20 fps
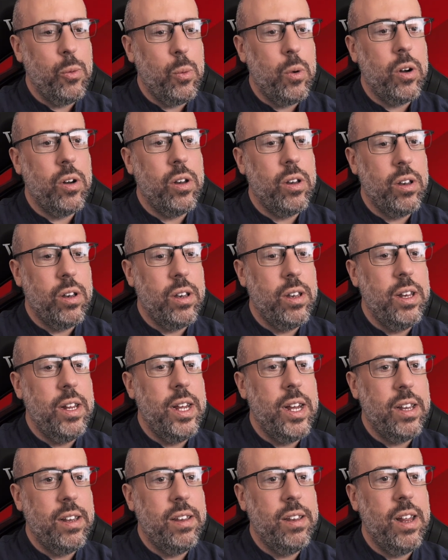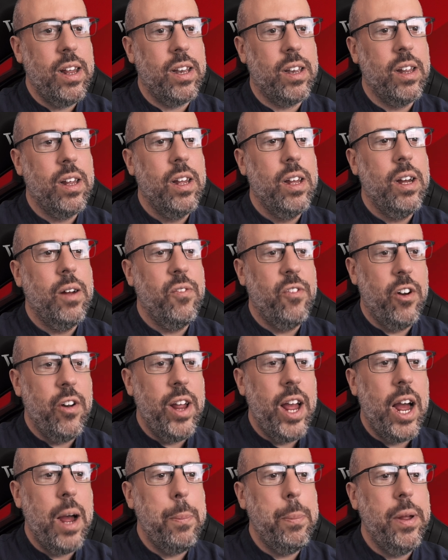what Diaz said. I'm very
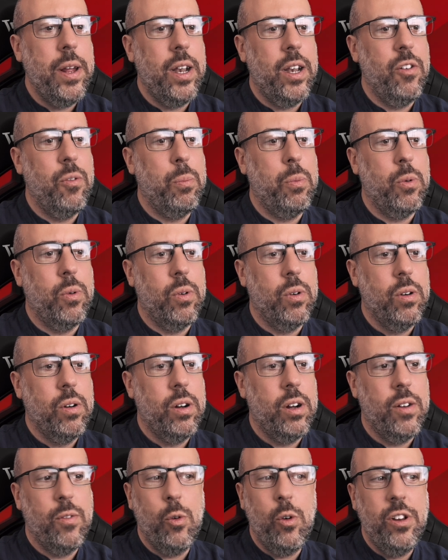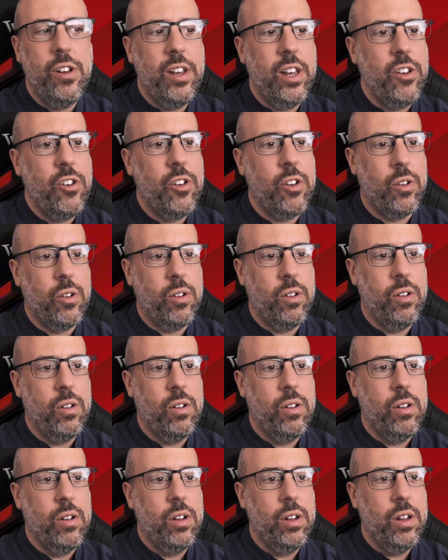happy at Liverpool. I've always said so.
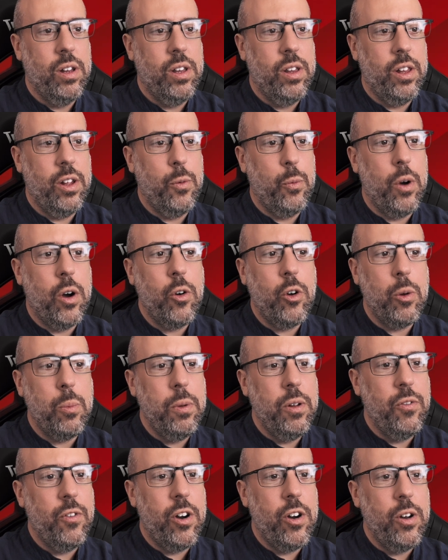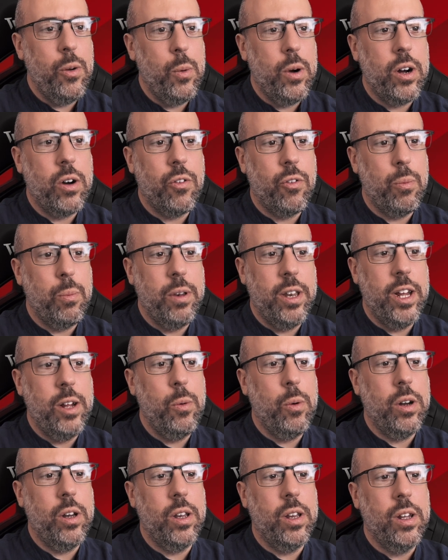They've welcomed me very well from day
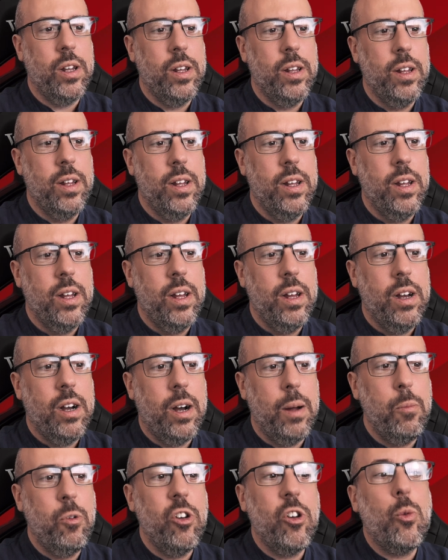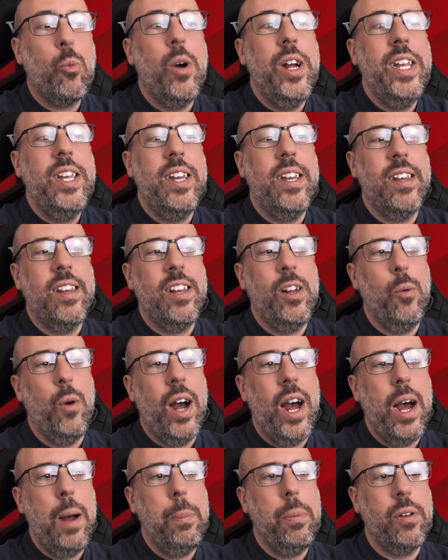one. I'm just waiting to see
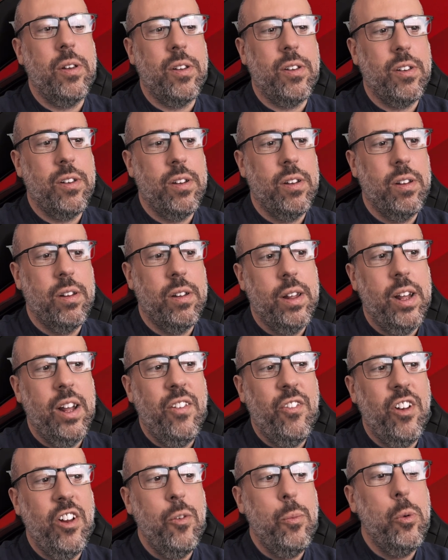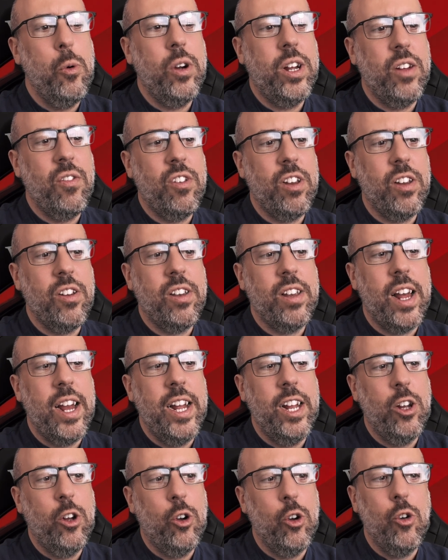what happens. If Liverpool gives us
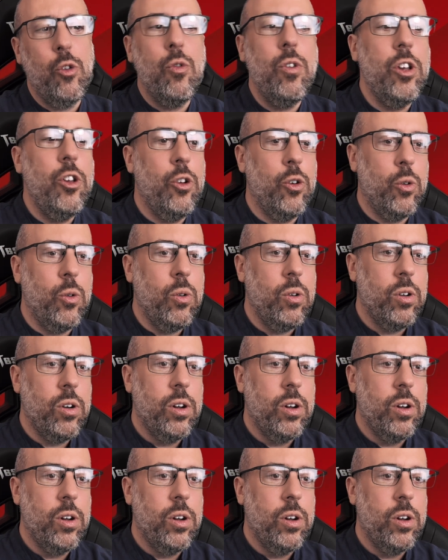a good renewal,